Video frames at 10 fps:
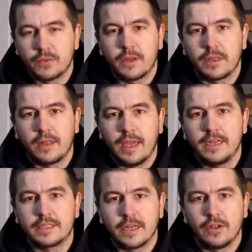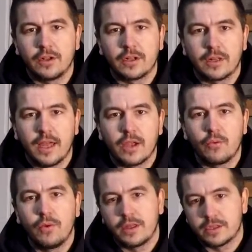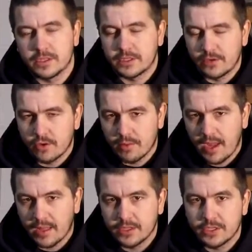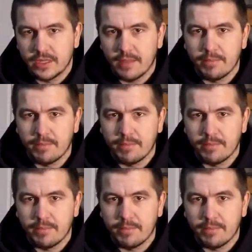what the light is going to look like with just the normal halogen light